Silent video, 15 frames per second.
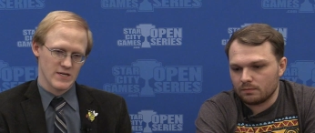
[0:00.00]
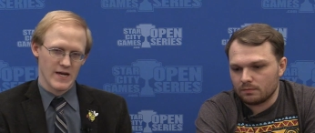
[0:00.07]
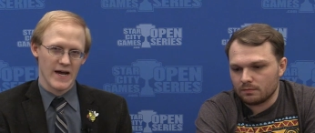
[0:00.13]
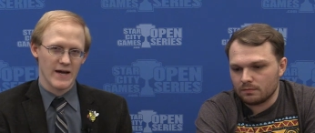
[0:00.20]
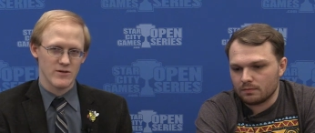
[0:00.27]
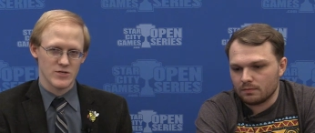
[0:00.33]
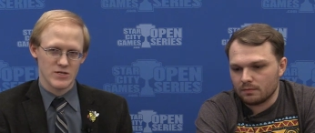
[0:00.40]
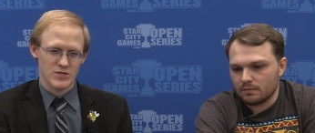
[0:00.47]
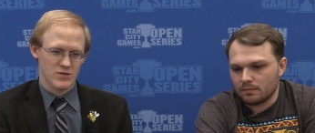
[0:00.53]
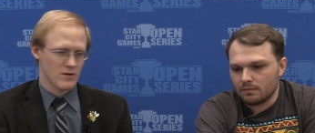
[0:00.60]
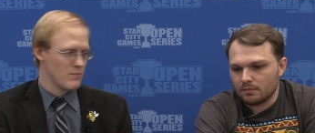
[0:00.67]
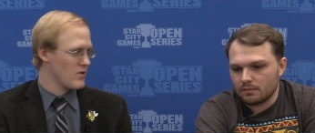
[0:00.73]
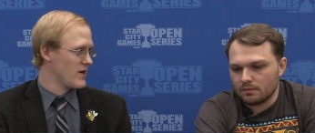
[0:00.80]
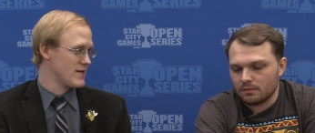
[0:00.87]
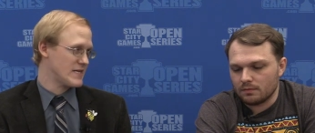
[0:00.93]
Speaker 1: guy who's just
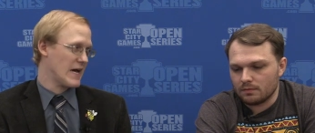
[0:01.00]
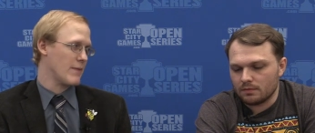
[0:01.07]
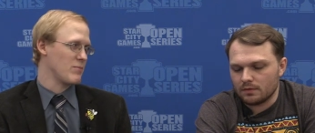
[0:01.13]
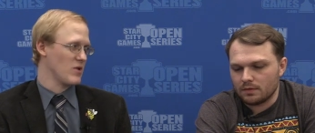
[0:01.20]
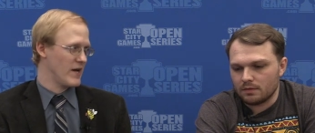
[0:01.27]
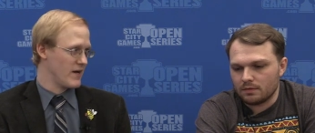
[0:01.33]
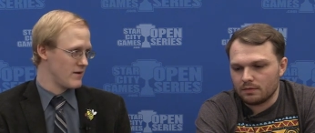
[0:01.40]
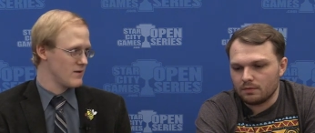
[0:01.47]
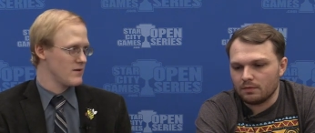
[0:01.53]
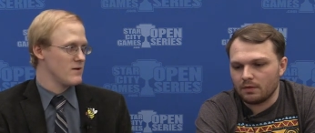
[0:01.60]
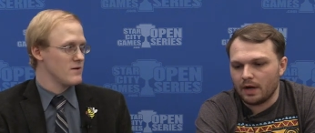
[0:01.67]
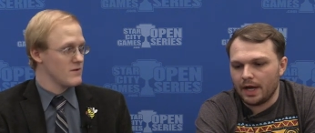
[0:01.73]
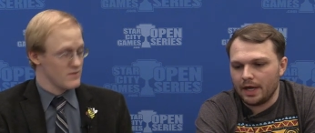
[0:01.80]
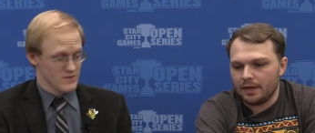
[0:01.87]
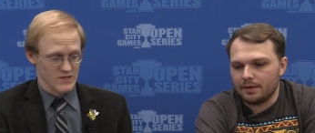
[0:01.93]
going to play a tap land,
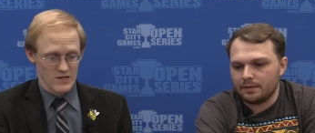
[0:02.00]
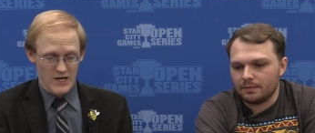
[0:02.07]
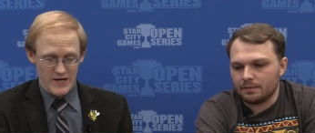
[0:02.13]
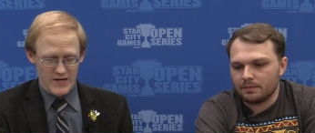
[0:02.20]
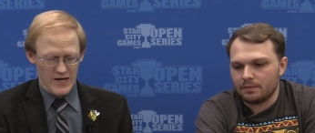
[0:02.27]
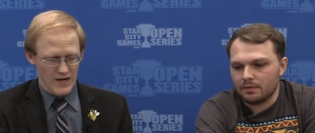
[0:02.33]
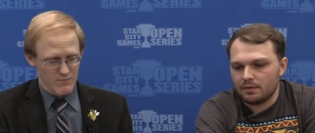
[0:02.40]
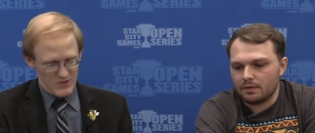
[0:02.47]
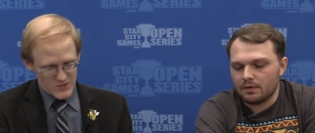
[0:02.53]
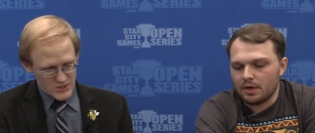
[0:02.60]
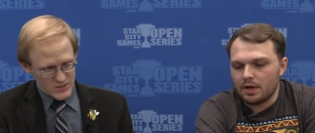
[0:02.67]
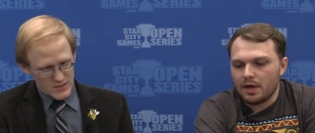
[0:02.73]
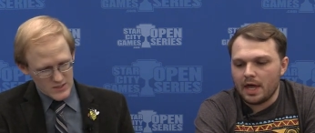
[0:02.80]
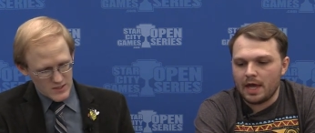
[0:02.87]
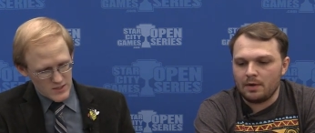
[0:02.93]
right? It's a lot of
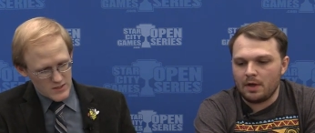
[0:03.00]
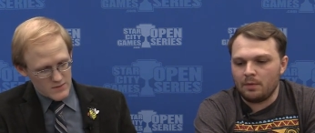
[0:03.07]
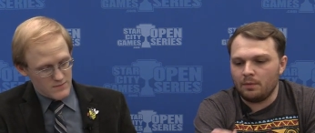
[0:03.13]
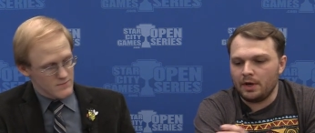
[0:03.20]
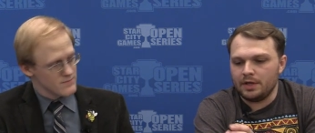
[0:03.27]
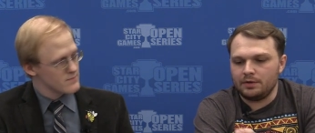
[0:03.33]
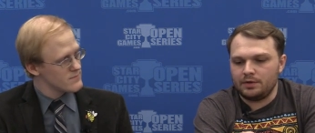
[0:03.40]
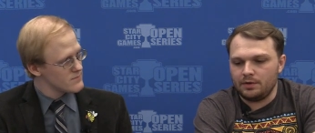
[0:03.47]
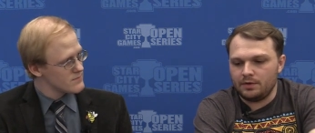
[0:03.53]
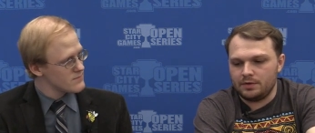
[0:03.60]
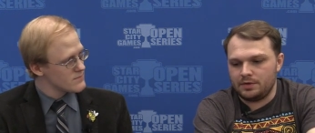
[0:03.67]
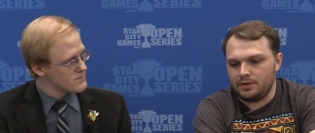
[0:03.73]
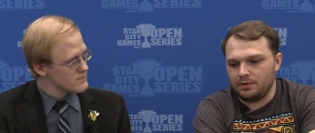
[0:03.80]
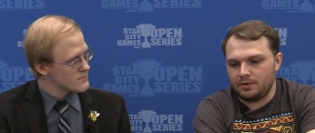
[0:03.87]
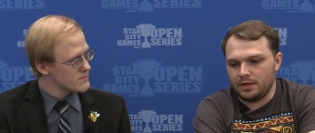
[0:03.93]
damage.
Speaker 2: And, and what you do
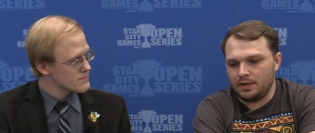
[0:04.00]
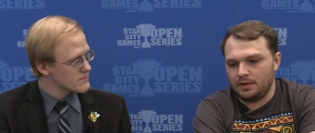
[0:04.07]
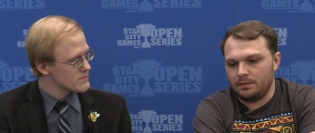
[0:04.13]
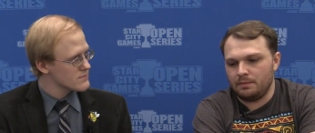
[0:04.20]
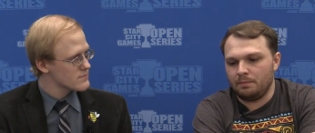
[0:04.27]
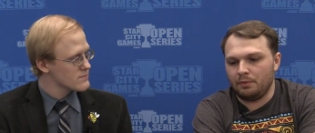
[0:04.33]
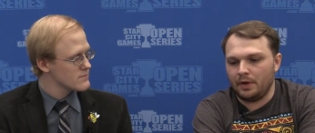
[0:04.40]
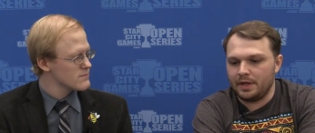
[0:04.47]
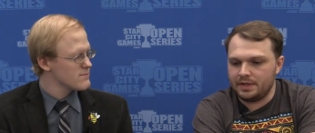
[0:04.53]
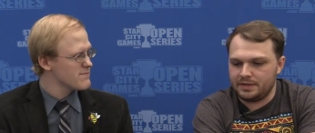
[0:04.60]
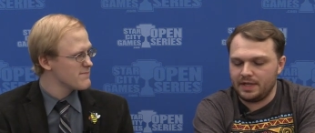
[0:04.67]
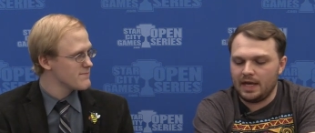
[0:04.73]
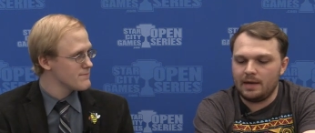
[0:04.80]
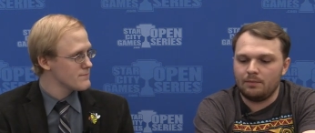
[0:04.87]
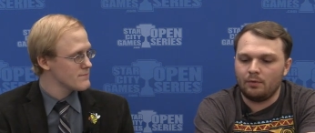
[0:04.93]
is you can play this
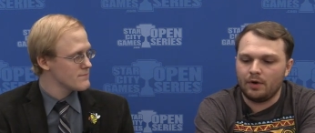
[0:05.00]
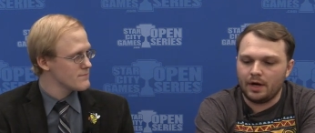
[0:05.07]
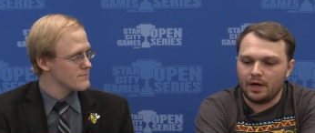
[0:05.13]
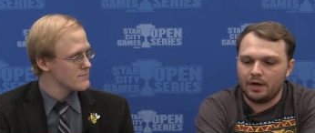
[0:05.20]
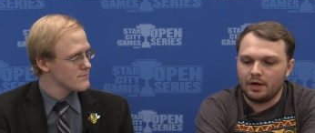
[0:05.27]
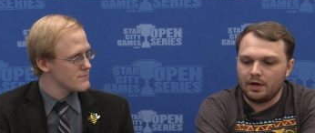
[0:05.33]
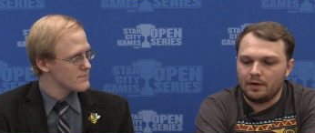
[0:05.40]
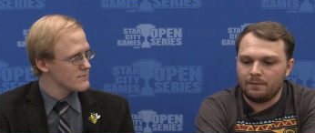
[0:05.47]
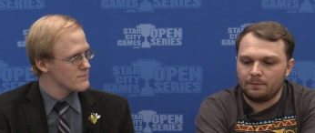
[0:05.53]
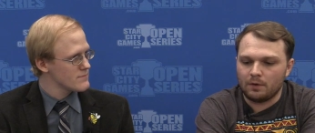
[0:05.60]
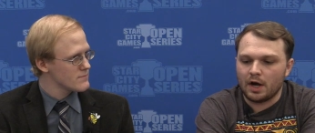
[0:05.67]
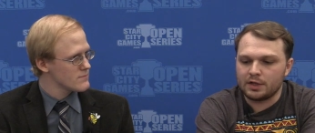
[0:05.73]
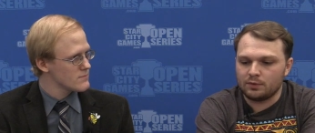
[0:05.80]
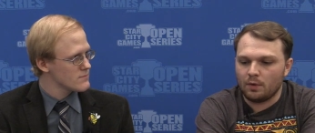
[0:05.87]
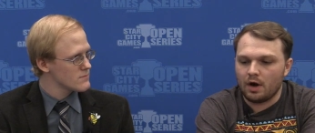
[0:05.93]
game where
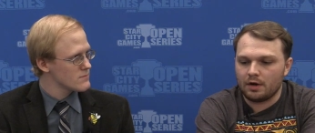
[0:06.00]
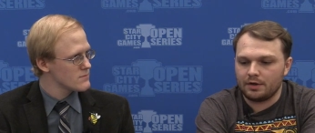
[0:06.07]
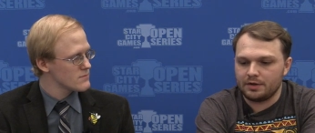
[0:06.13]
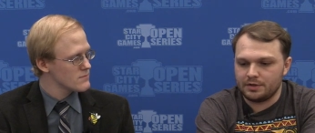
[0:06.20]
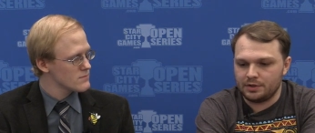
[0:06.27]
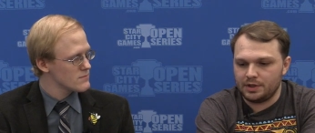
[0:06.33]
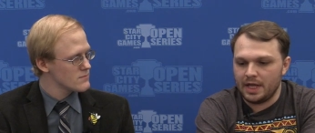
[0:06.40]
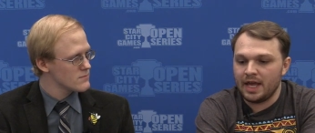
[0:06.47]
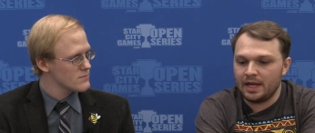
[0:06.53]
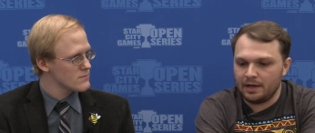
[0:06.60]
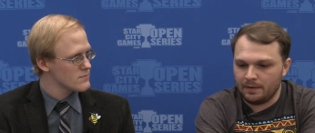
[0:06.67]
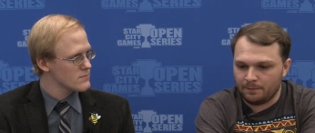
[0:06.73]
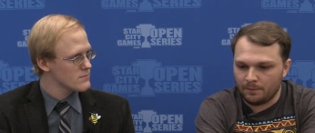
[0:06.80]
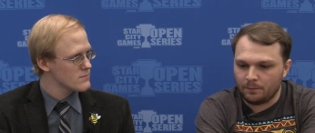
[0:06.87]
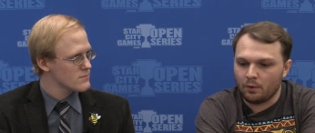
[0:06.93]
Frostwalker is
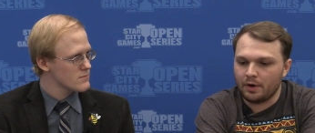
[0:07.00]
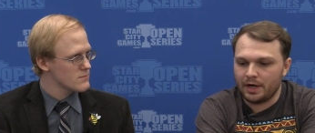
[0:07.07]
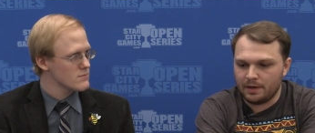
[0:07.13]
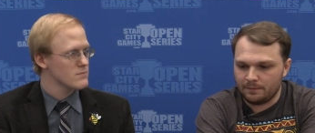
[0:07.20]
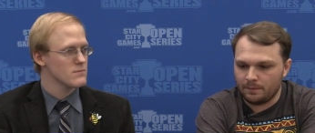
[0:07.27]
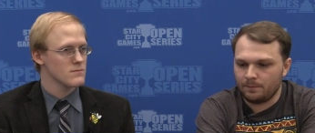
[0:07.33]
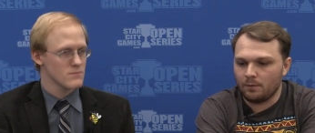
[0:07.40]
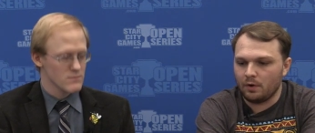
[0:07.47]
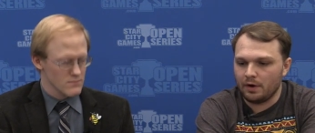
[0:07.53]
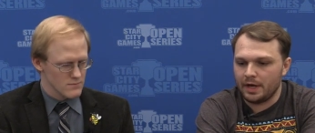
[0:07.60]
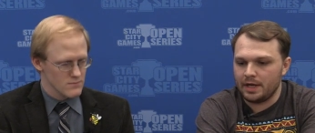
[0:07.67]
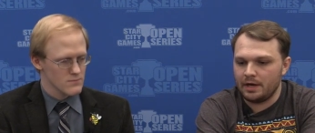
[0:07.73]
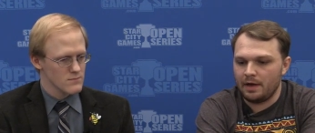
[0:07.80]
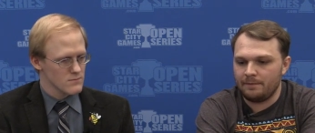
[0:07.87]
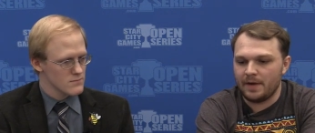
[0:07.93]
hitting for four, hitting for four,
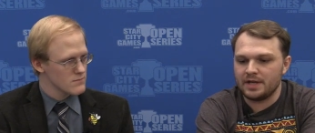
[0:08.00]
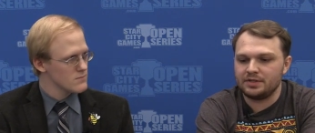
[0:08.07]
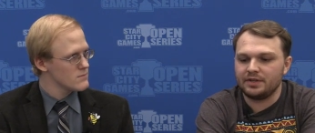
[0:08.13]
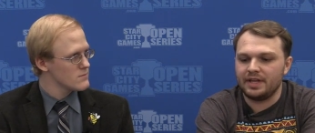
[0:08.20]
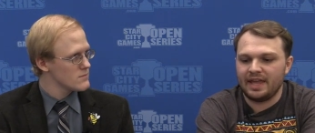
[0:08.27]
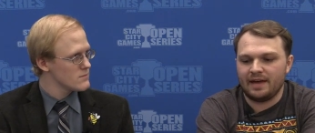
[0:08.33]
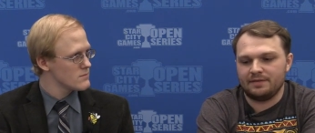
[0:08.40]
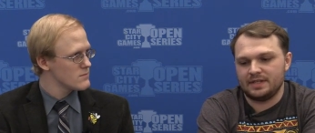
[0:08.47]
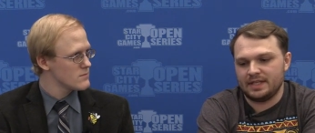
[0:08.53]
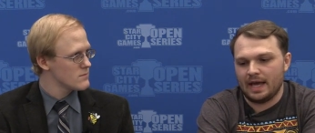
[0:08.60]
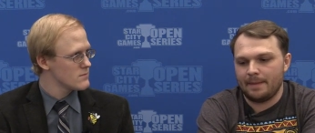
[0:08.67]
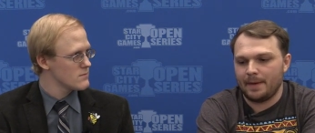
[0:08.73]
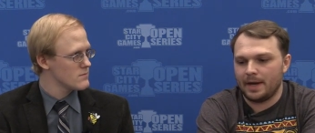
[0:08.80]
and eventually they have to tap